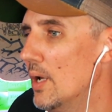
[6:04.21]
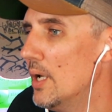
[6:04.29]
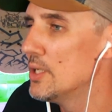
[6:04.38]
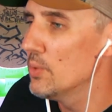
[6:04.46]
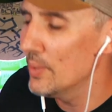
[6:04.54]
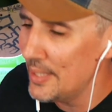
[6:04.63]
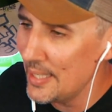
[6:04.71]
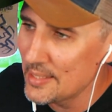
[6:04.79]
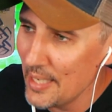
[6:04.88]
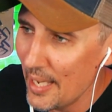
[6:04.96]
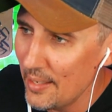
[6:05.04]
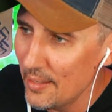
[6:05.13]
So with that
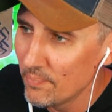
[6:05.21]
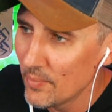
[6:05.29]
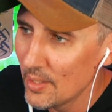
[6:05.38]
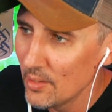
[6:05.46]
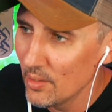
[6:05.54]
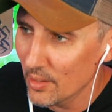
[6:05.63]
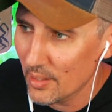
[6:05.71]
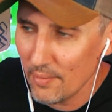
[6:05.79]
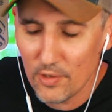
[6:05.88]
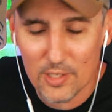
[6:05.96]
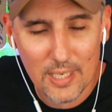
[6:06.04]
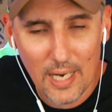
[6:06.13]
said, look, if
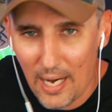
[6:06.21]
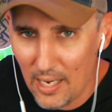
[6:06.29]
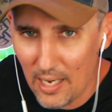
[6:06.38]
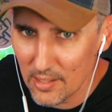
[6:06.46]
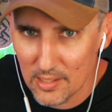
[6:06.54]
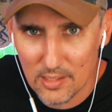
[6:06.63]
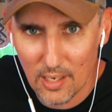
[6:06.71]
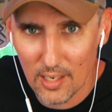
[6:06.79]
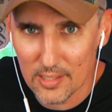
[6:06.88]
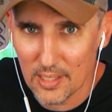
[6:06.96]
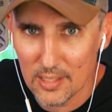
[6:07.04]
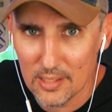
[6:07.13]
you're tired of this
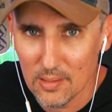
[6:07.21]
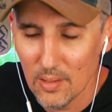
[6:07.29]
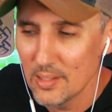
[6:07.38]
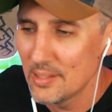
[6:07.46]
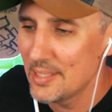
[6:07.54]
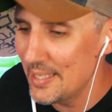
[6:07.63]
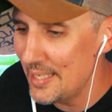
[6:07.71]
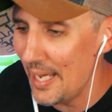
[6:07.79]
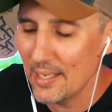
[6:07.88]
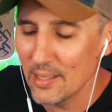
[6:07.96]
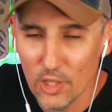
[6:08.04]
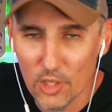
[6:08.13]
nonsense, today,
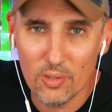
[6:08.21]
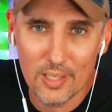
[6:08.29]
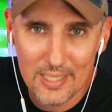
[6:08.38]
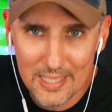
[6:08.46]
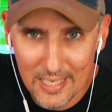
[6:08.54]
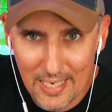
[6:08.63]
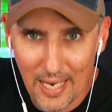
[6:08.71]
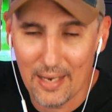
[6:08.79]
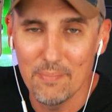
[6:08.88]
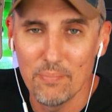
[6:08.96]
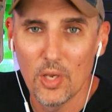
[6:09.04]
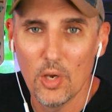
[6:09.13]
literally today,
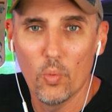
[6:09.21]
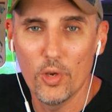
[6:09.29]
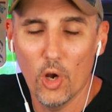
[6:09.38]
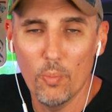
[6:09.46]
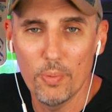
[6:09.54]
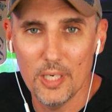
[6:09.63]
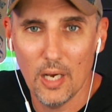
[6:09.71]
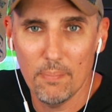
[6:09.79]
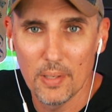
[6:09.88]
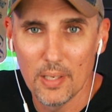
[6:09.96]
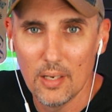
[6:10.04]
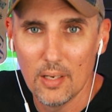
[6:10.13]
we opened
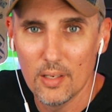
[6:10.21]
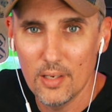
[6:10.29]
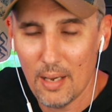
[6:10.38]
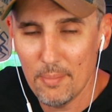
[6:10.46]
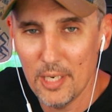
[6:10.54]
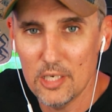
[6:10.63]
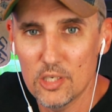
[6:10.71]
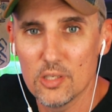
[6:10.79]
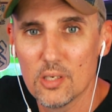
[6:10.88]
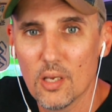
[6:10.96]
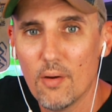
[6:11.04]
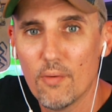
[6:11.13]
up
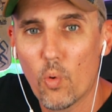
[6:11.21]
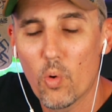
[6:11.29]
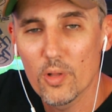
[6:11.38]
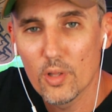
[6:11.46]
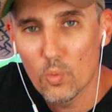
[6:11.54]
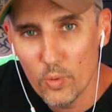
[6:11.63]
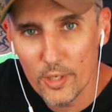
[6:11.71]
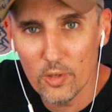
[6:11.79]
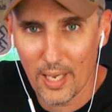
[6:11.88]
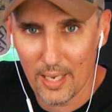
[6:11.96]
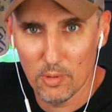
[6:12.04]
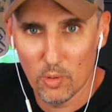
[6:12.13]
nominations for the Real
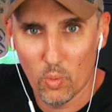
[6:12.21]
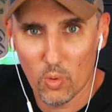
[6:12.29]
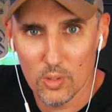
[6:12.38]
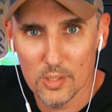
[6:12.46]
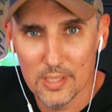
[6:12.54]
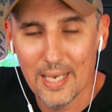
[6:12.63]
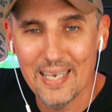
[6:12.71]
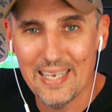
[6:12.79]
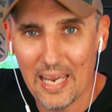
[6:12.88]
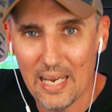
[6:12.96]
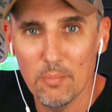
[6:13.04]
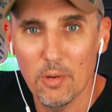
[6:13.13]
Game Awards
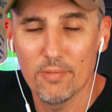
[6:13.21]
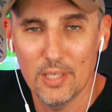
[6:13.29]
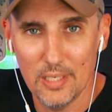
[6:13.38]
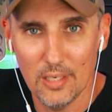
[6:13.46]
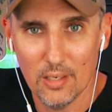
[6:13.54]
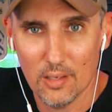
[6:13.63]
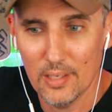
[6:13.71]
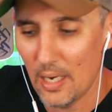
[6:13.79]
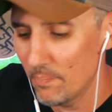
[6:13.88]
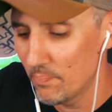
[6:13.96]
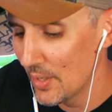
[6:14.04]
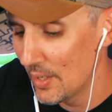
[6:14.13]
Game of the Year.
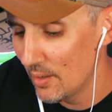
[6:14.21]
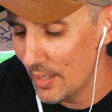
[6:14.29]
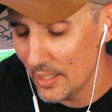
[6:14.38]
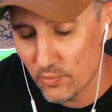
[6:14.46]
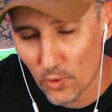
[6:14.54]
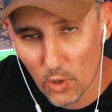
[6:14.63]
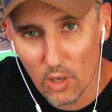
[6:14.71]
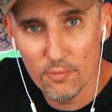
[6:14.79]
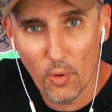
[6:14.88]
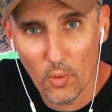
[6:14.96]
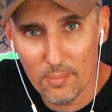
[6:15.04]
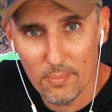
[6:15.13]
Now, it's for all
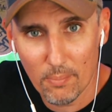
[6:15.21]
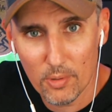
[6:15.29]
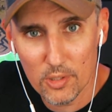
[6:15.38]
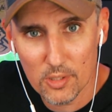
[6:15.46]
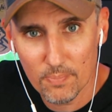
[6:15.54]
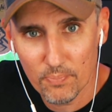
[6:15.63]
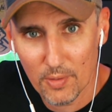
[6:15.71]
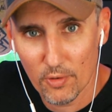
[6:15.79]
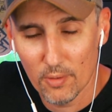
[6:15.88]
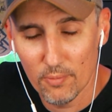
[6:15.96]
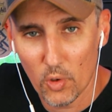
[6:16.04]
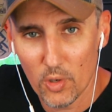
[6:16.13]
voting members. If you're
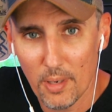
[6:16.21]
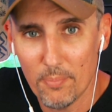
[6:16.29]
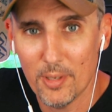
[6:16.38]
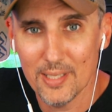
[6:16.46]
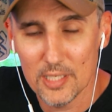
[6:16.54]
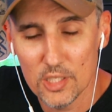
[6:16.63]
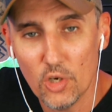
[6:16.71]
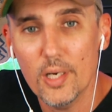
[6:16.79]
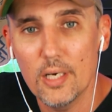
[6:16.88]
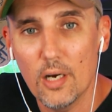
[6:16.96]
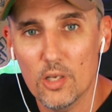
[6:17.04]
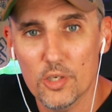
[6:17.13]
a voting member, it's
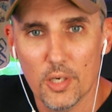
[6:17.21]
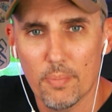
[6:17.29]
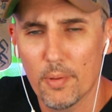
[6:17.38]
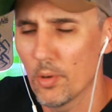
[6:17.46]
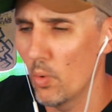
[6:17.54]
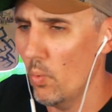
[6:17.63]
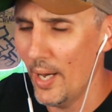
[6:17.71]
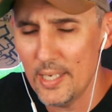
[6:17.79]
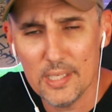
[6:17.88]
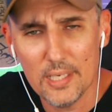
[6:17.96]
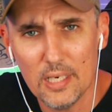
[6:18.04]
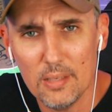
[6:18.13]
$30 a year. People go, why does
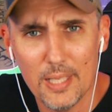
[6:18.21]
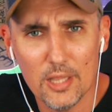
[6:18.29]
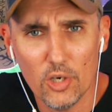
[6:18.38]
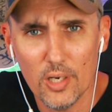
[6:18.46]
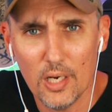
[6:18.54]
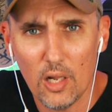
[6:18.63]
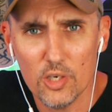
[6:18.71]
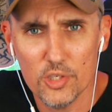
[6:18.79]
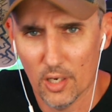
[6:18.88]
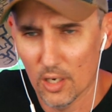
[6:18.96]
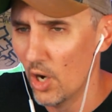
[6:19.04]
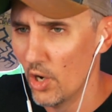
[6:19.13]
it need to be $30 a
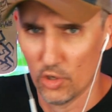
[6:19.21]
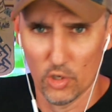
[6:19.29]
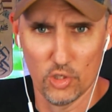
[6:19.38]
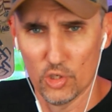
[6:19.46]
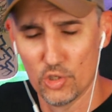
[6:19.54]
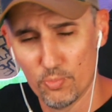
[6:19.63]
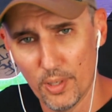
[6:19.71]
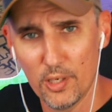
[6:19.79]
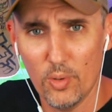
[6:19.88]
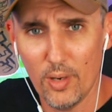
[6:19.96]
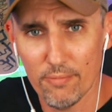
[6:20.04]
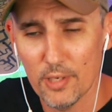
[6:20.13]
year? It's a big
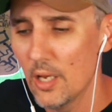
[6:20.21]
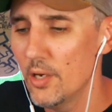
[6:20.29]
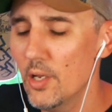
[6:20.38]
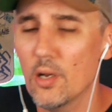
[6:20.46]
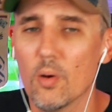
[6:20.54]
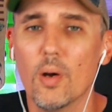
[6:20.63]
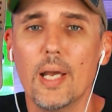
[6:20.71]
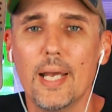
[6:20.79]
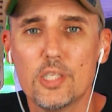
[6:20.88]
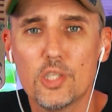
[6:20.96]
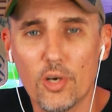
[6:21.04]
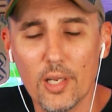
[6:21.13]
grift. No, it's
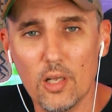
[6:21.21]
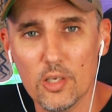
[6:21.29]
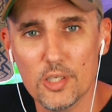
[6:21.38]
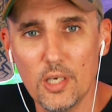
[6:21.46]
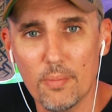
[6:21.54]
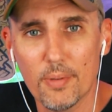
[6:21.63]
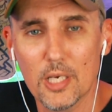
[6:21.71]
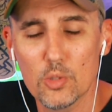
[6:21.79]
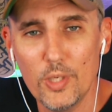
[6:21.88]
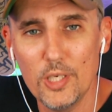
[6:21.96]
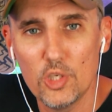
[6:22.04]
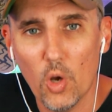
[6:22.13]
$30 a year because
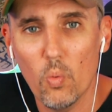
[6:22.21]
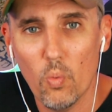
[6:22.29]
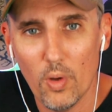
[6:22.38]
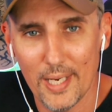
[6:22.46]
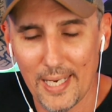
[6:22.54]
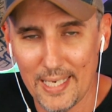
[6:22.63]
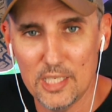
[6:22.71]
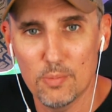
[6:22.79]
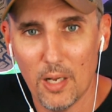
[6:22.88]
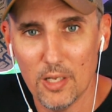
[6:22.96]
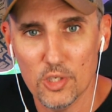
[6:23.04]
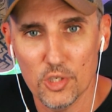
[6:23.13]
we don't want any
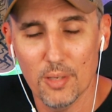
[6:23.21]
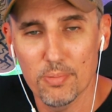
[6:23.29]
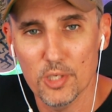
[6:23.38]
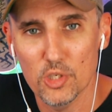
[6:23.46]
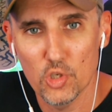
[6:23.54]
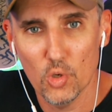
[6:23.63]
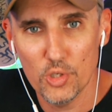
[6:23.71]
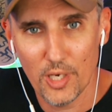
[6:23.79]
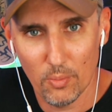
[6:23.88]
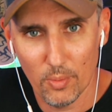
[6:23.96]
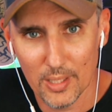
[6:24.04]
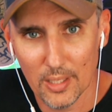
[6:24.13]
sponsorships
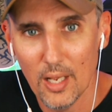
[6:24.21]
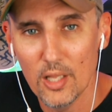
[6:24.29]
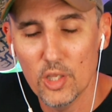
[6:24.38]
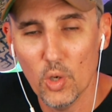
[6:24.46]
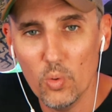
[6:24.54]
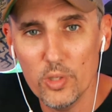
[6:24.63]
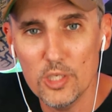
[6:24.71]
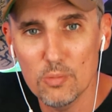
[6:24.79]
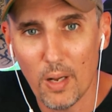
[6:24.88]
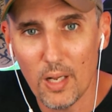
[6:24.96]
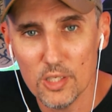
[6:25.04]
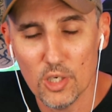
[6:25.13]
associated with it. The only
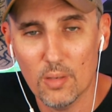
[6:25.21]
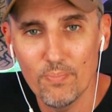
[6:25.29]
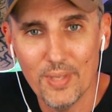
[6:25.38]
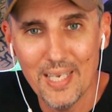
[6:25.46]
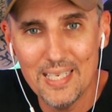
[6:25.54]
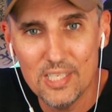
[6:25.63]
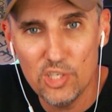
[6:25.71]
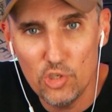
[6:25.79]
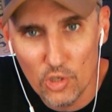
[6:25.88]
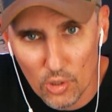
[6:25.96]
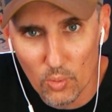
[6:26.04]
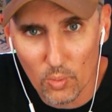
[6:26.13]
sponsor is
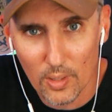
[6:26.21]
you.